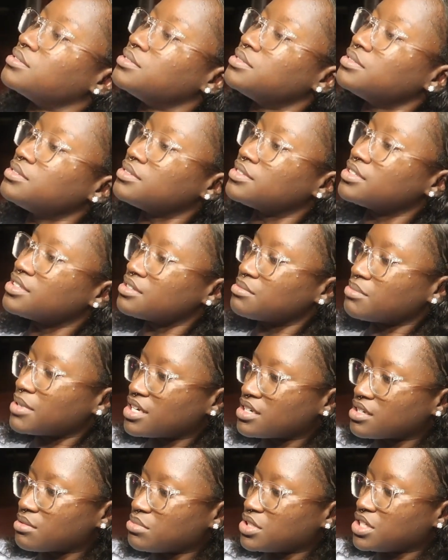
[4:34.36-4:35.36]
Ooh, that's
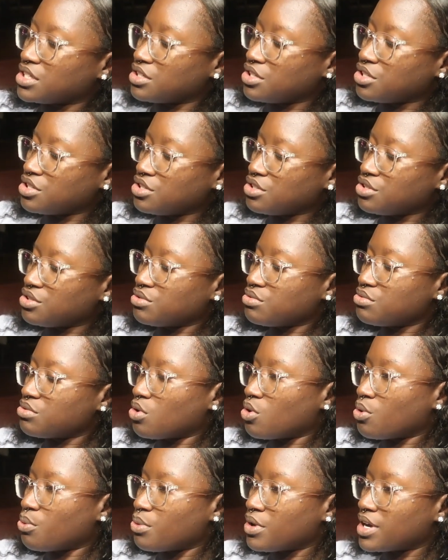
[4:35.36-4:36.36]
about to be cute
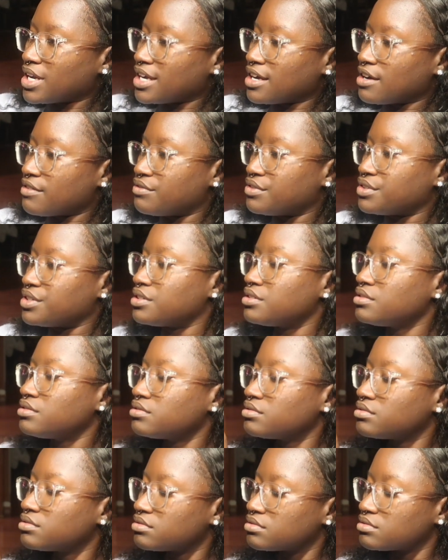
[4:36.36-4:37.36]
or whatever.
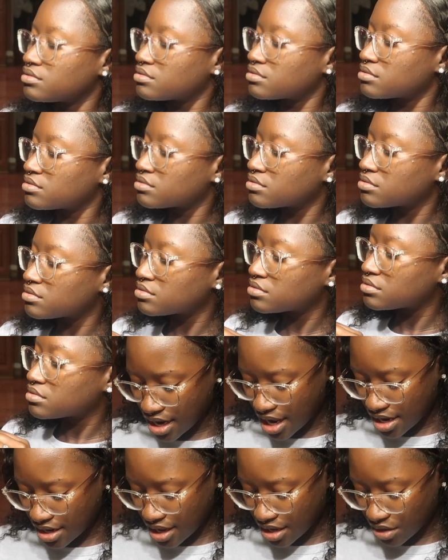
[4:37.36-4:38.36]

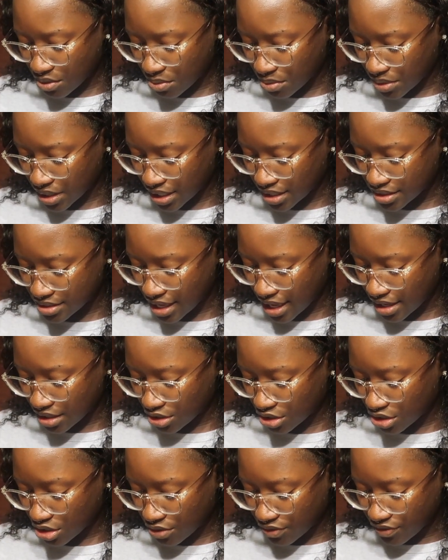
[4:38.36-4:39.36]
And I like wigs
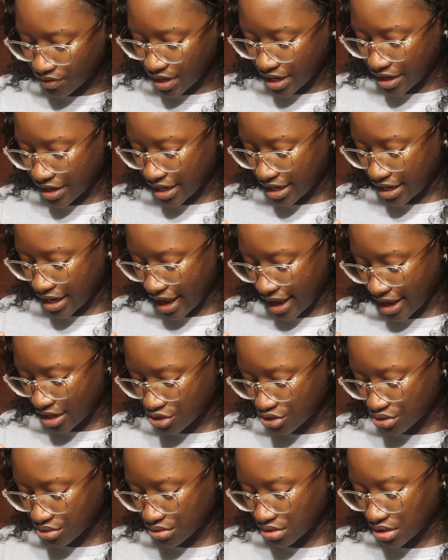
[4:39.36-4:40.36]
that look very
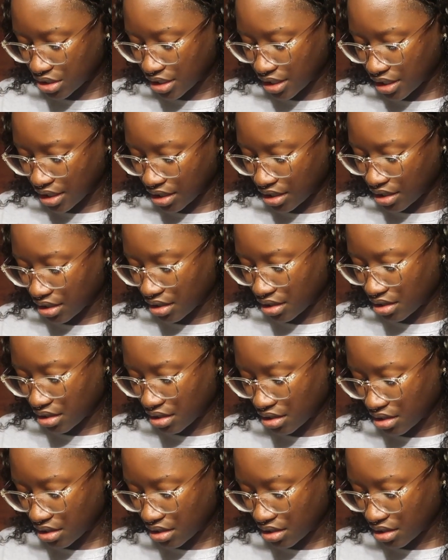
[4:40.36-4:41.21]
natural looking.